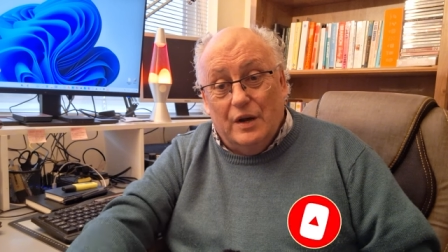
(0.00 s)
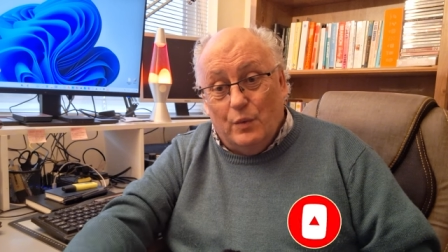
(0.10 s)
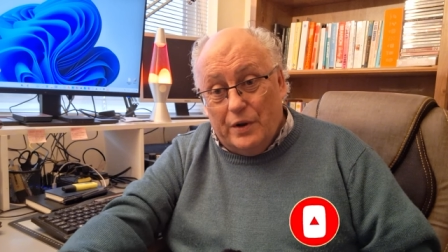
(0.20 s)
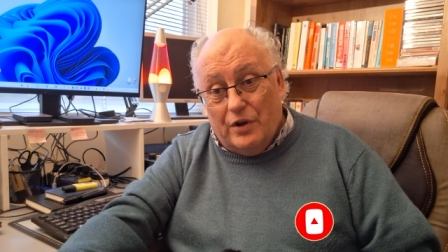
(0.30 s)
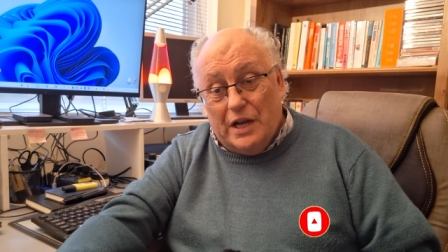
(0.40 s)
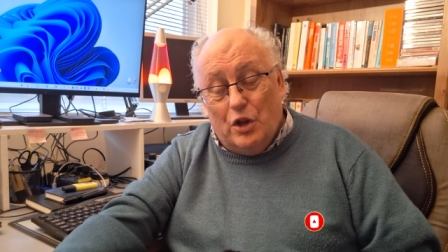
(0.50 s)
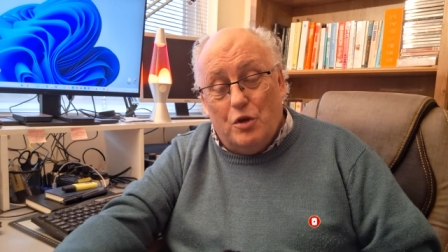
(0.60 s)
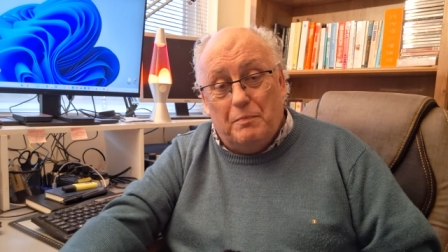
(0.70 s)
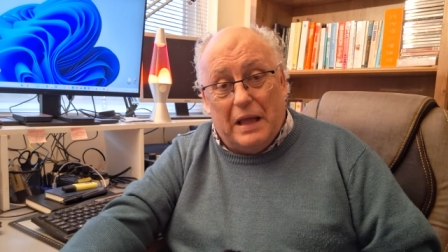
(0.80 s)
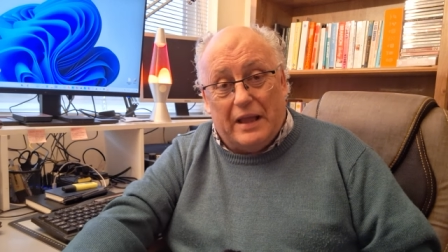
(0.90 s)
when I
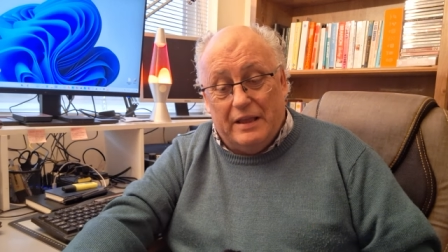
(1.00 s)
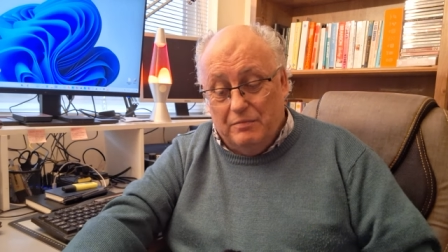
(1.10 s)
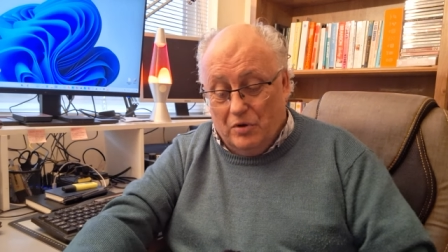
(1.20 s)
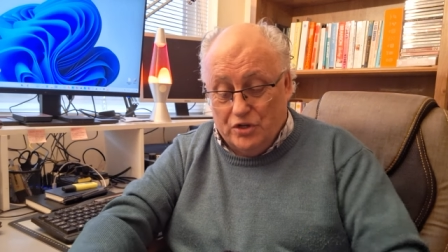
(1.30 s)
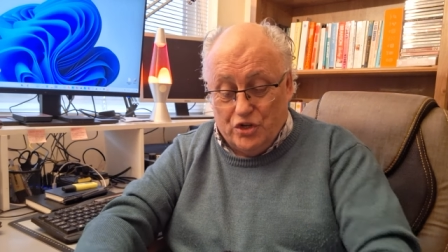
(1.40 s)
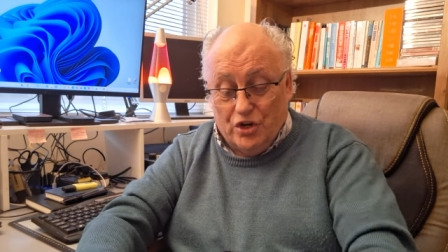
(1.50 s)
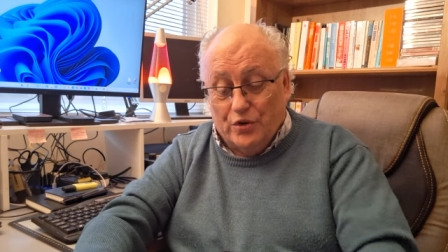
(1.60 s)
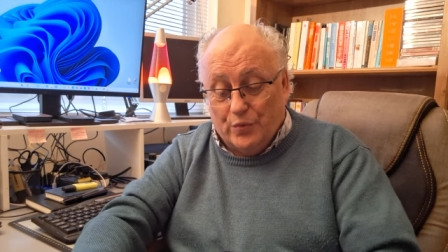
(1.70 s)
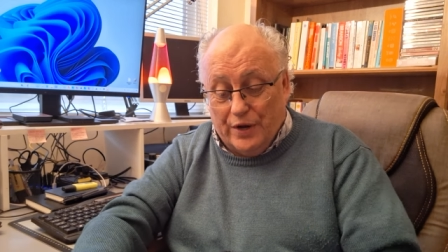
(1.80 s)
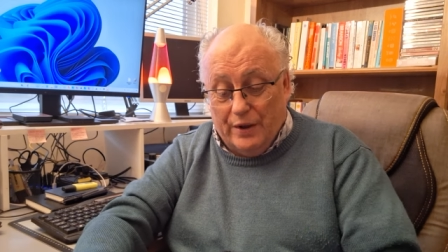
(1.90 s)
look back in my
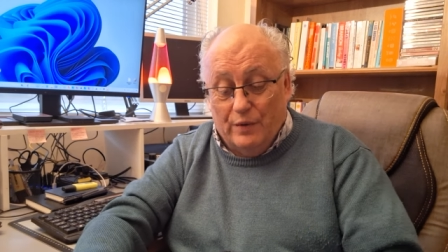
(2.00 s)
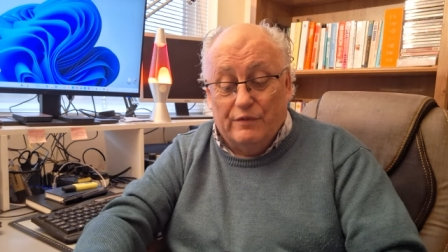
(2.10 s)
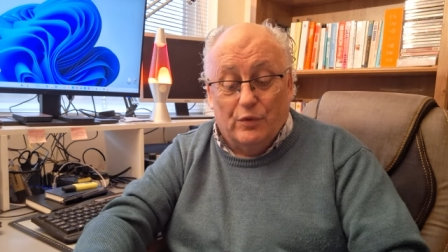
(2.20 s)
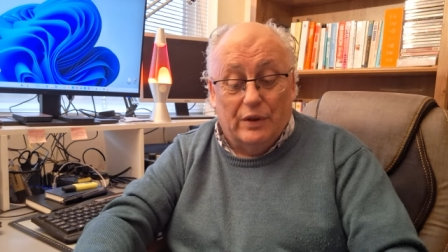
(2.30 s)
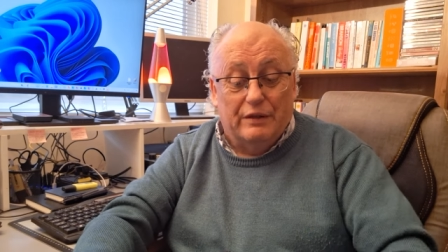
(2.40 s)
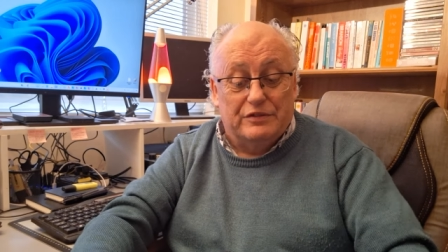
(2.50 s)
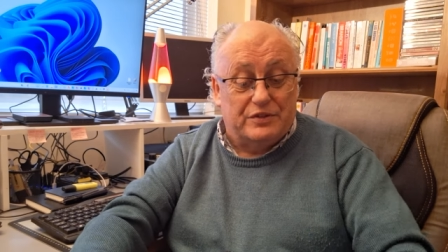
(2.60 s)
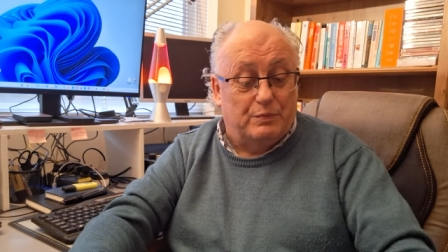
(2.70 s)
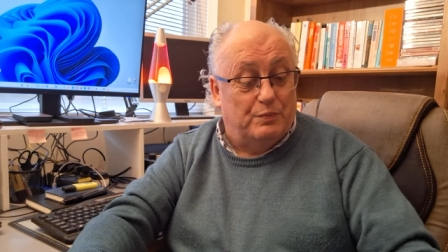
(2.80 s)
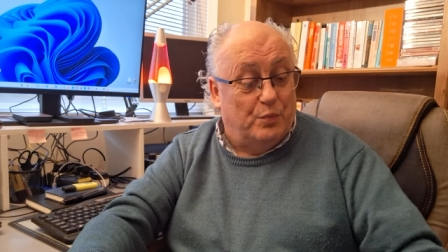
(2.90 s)
journal now of all
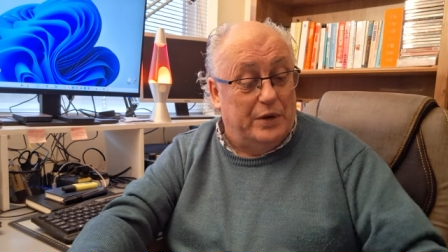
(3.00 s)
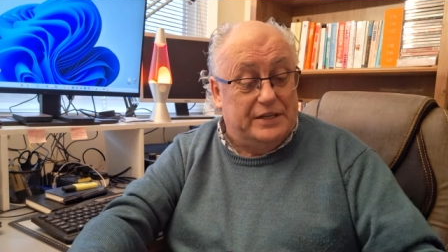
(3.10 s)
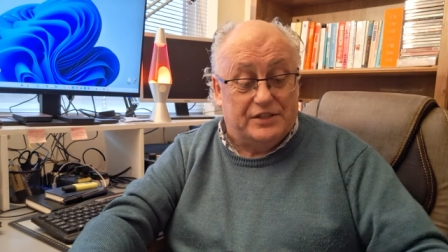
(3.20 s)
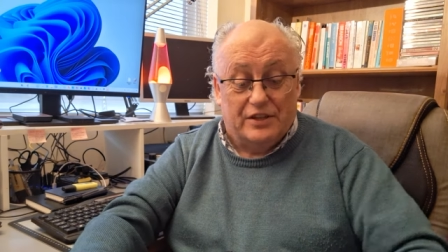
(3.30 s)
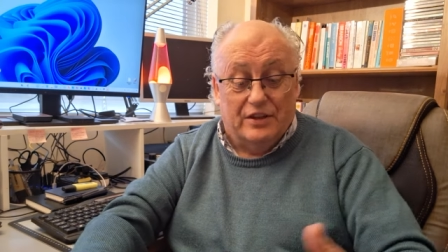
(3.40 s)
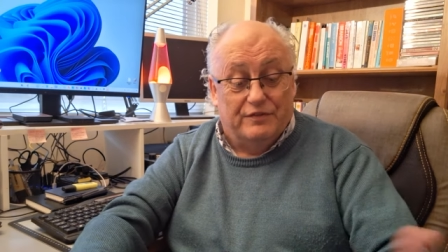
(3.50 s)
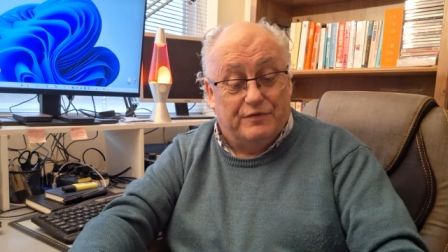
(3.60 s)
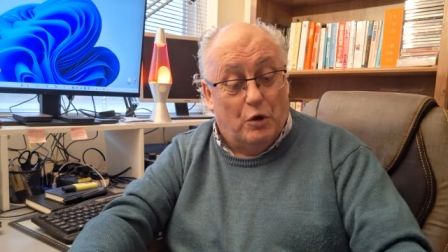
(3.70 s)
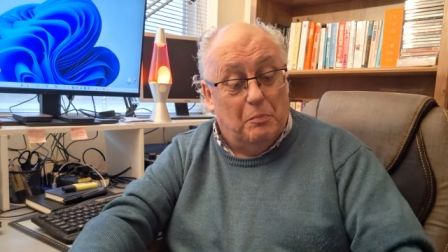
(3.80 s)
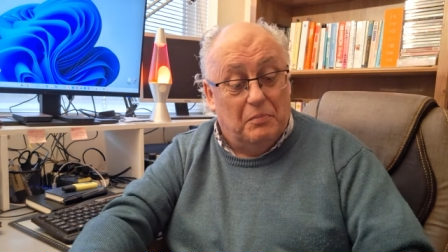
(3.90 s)
those weeks that have
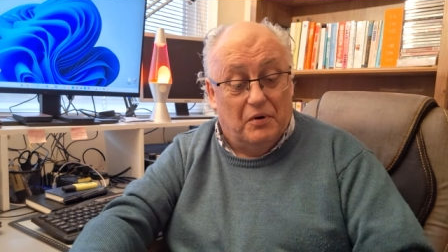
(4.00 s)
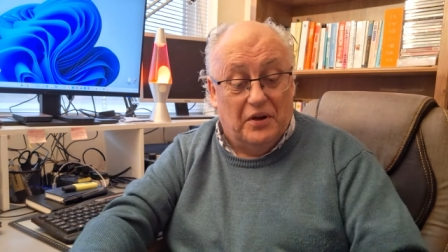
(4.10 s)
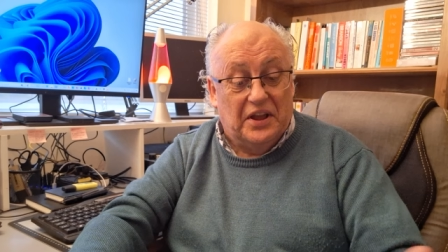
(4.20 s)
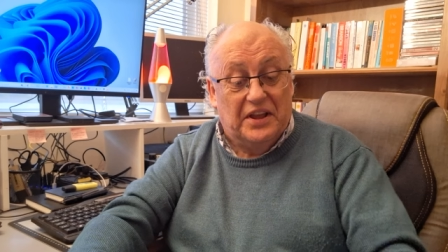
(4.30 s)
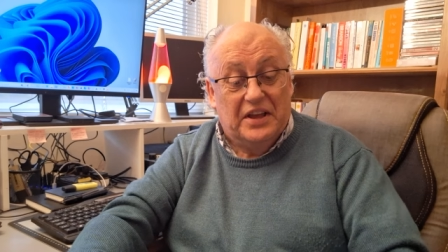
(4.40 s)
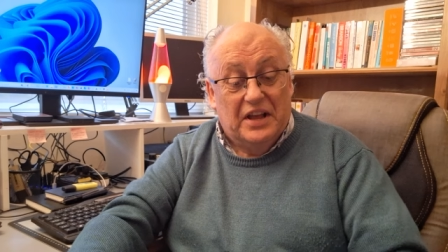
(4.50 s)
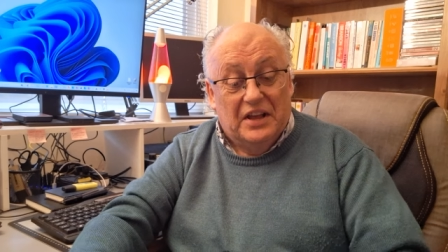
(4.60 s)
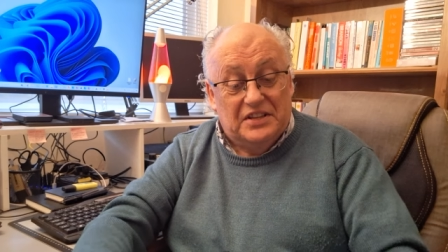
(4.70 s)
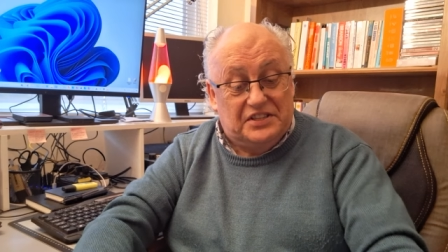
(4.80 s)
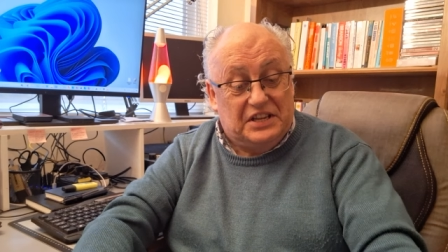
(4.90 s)
gone by,
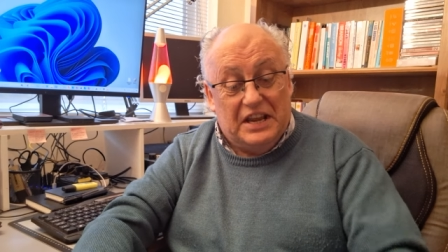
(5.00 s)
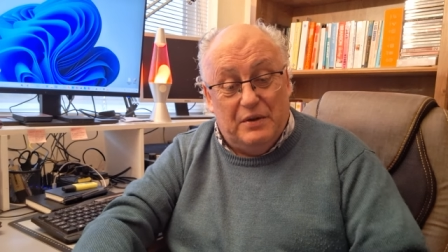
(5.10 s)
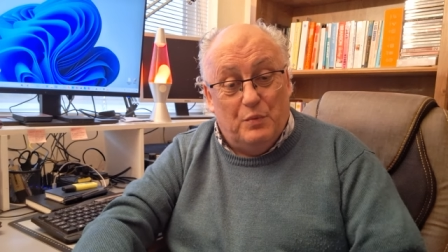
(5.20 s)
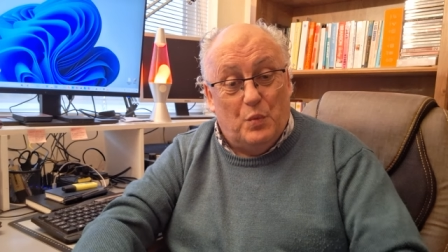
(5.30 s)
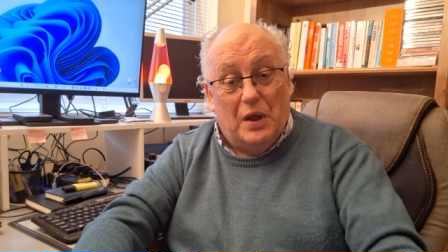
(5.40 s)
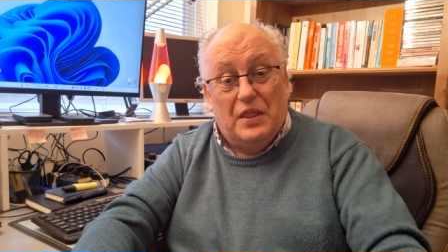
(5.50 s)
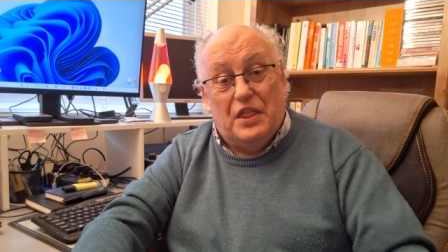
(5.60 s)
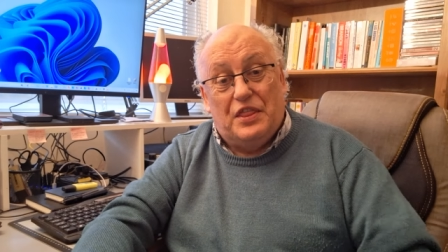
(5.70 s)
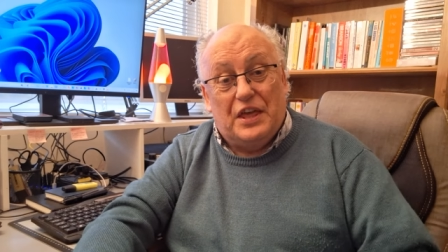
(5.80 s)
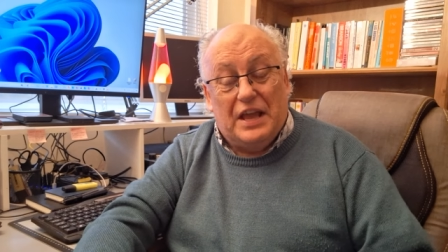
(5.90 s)
seeing one
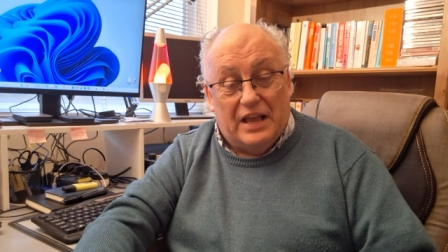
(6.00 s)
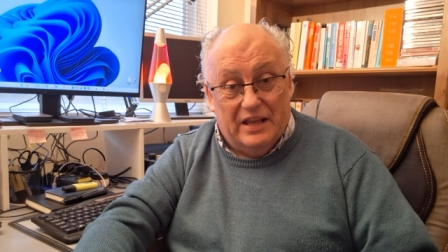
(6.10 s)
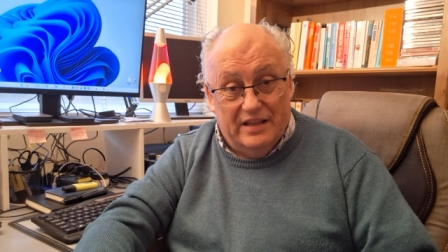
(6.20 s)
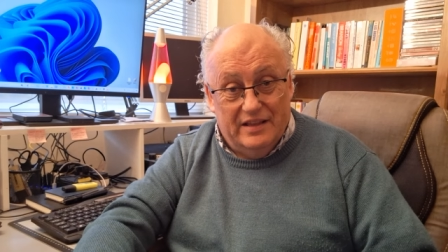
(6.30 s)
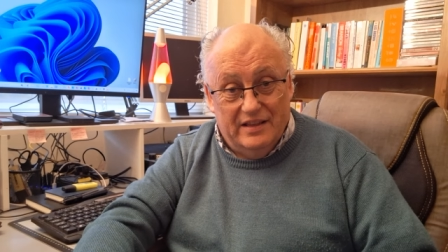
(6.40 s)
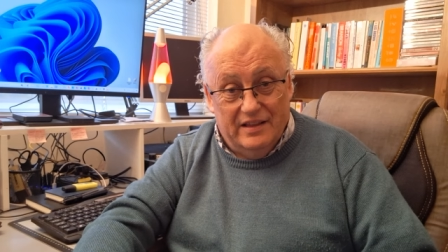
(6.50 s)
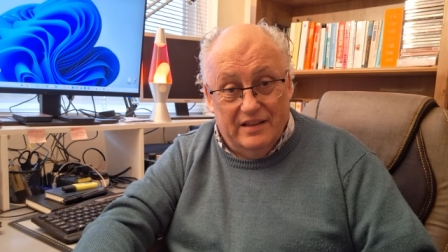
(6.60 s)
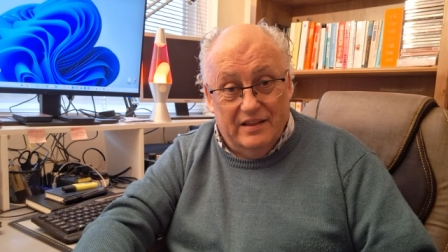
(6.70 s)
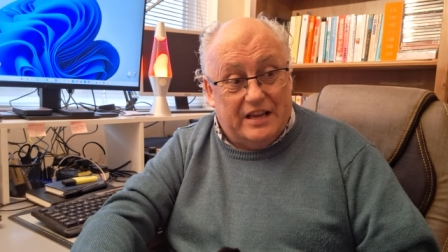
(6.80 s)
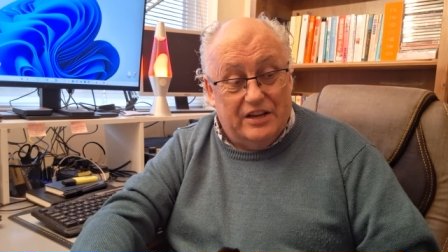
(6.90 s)
thing
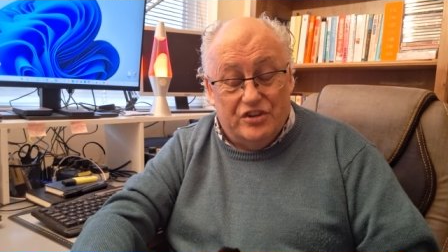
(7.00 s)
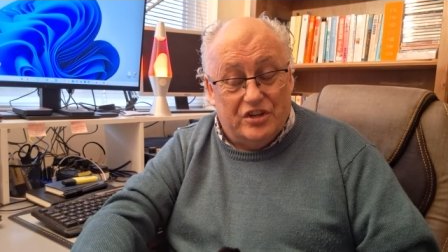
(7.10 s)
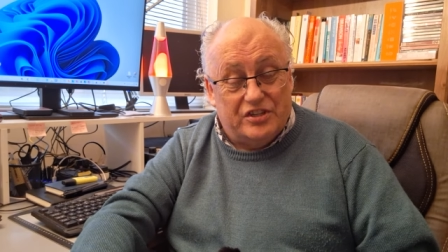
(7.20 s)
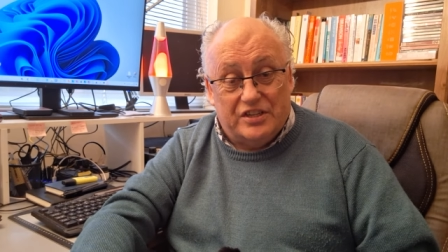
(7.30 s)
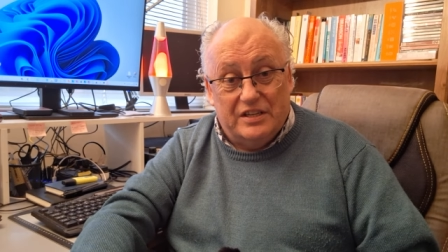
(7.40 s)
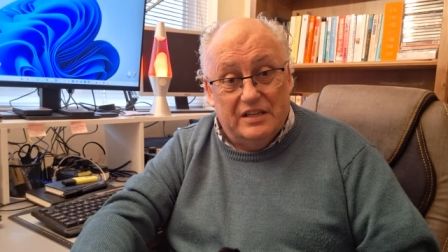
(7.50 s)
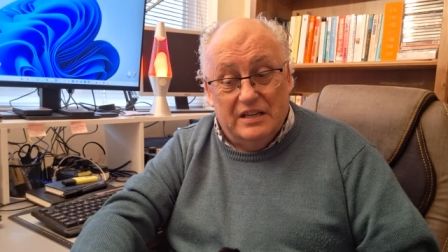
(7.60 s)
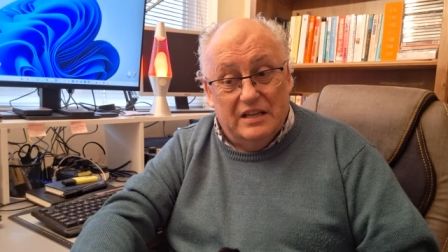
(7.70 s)
can just